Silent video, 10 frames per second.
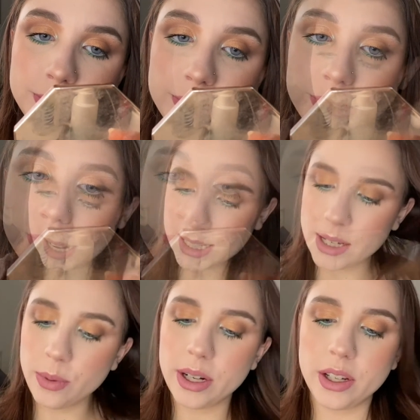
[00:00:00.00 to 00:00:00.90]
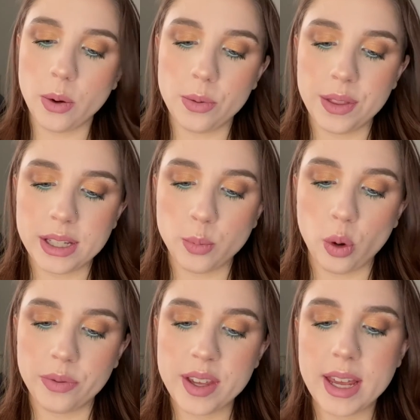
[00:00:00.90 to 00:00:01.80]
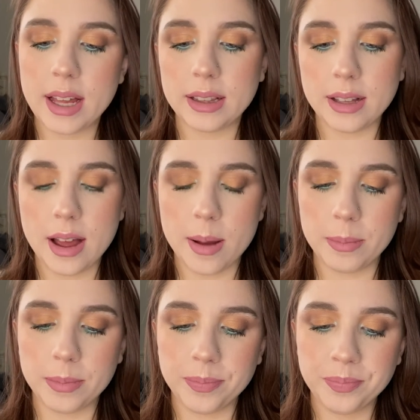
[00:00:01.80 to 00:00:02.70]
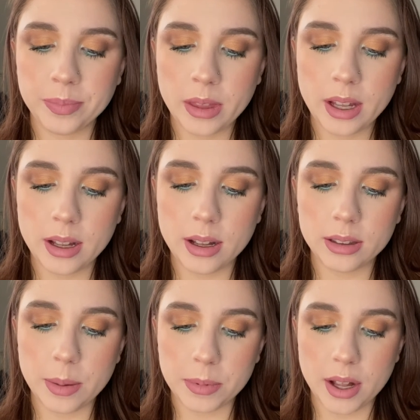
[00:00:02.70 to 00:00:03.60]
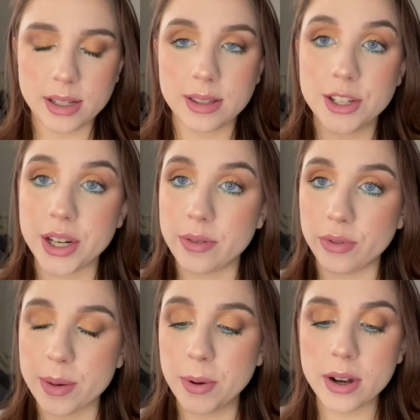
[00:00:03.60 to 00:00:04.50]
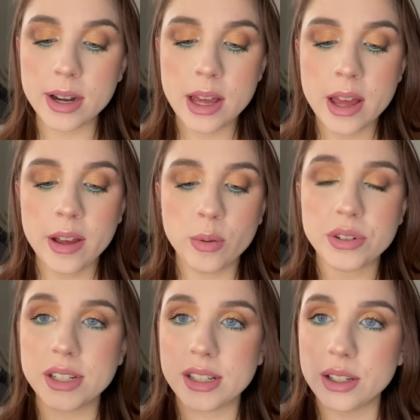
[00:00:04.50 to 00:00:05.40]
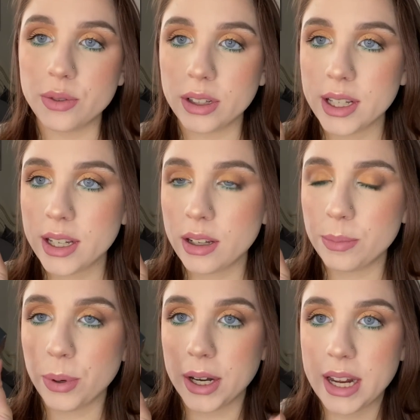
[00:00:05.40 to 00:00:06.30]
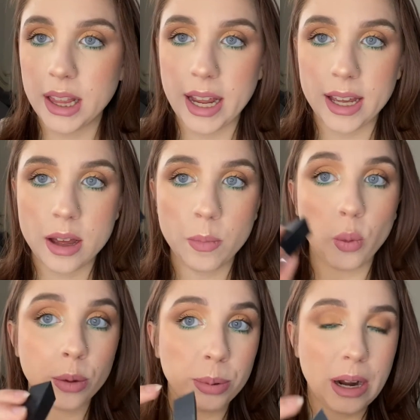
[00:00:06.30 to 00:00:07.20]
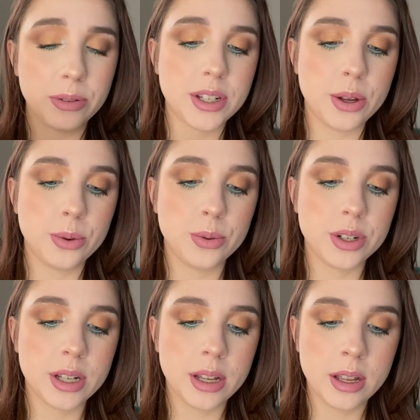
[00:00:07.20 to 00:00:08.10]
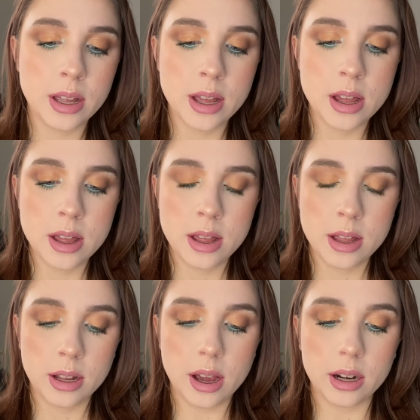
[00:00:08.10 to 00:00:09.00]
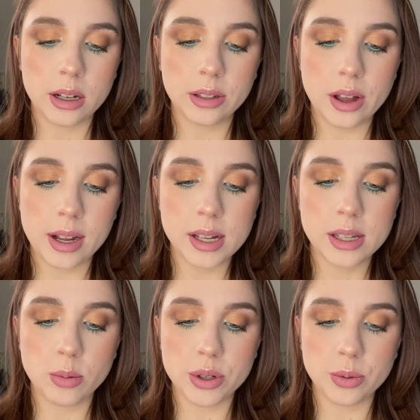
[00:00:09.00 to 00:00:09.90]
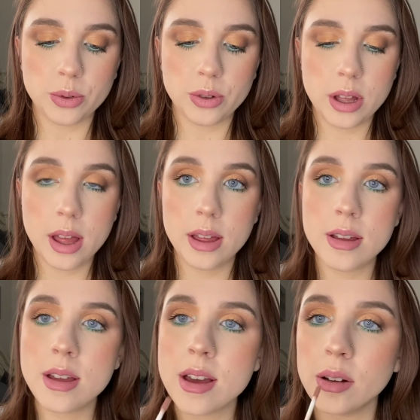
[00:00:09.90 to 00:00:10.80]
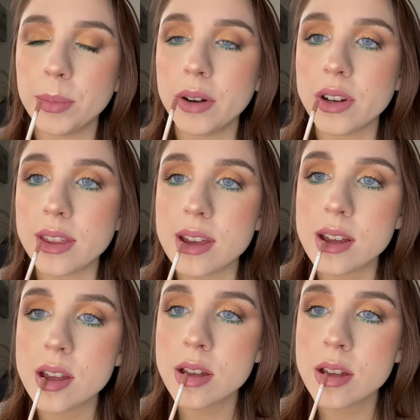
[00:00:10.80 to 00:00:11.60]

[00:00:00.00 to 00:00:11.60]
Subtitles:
Lastly, we're going to go with this Morphe lip gloss in the shade Freebird, which is this really pretty, like more brown toned kind of gloss, which will help everything